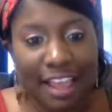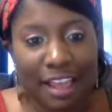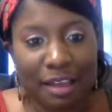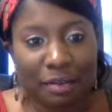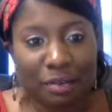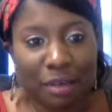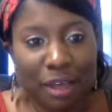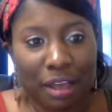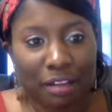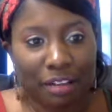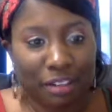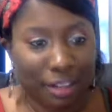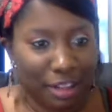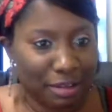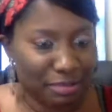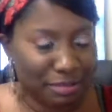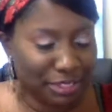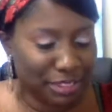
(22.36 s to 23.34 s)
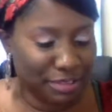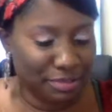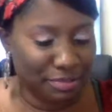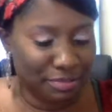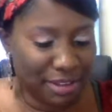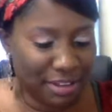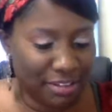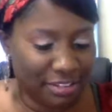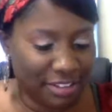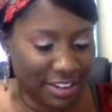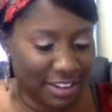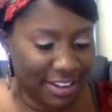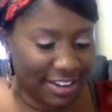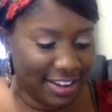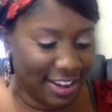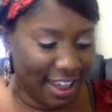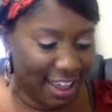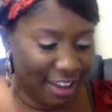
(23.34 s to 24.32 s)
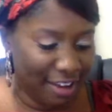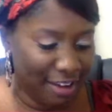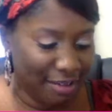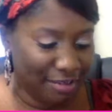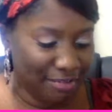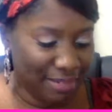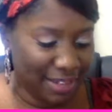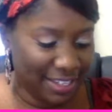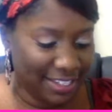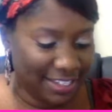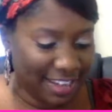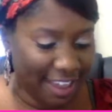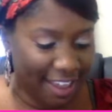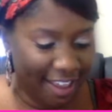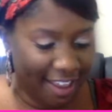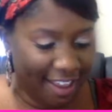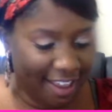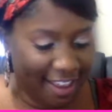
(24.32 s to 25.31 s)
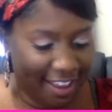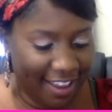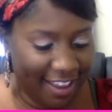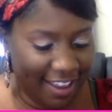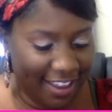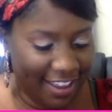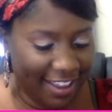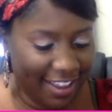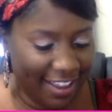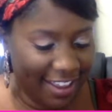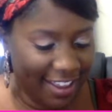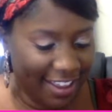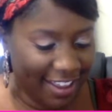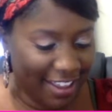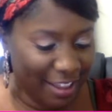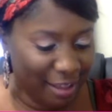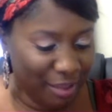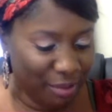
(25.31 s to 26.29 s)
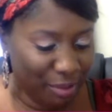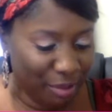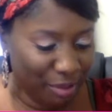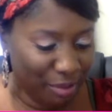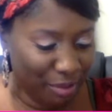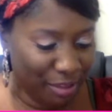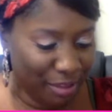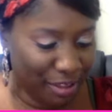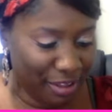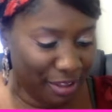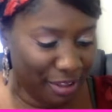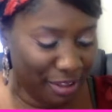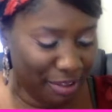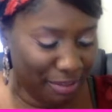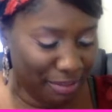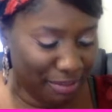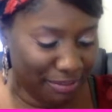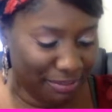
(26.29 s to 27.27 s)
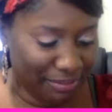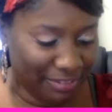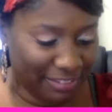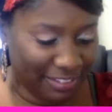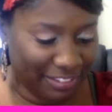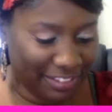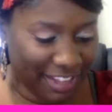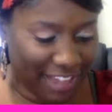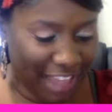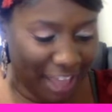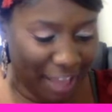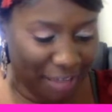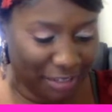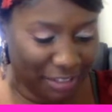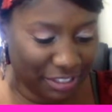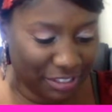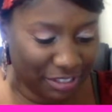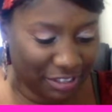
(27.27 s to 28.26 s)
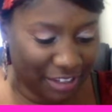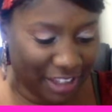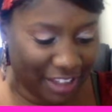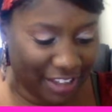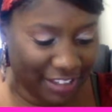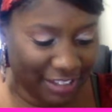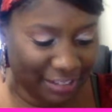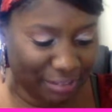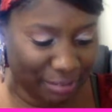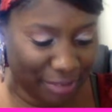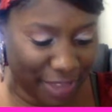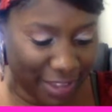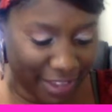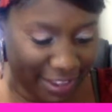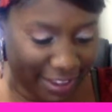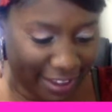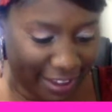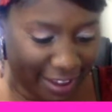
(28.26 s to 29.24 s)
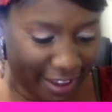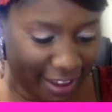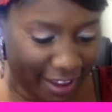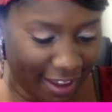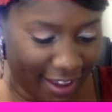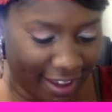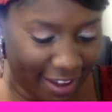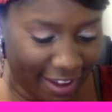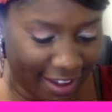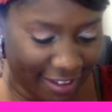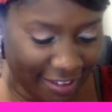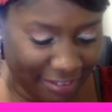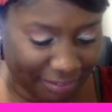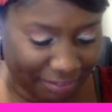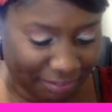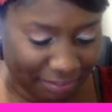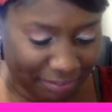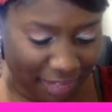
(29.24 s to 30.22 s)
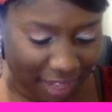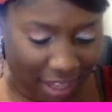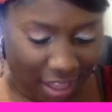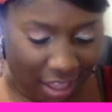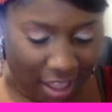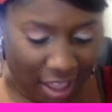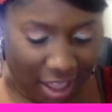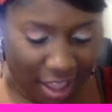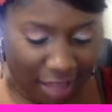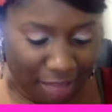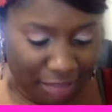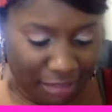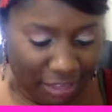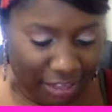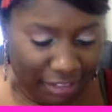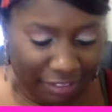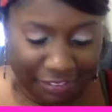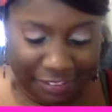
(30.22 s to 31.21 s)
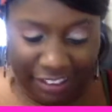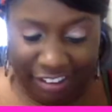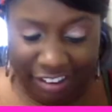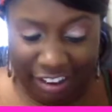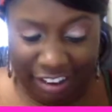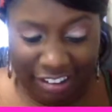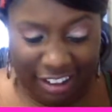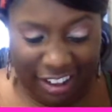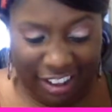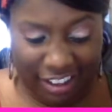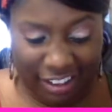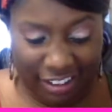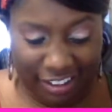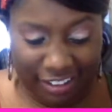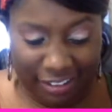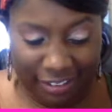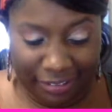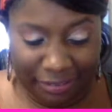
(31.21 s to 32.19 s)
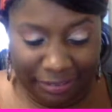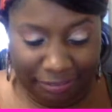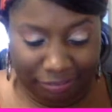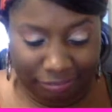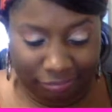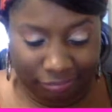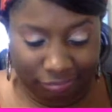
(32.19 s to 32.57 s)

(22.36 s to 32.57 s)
Welcome to Millionaire Monday. Woo-woo. How was you guys' weekend? I'm trying to figure out how to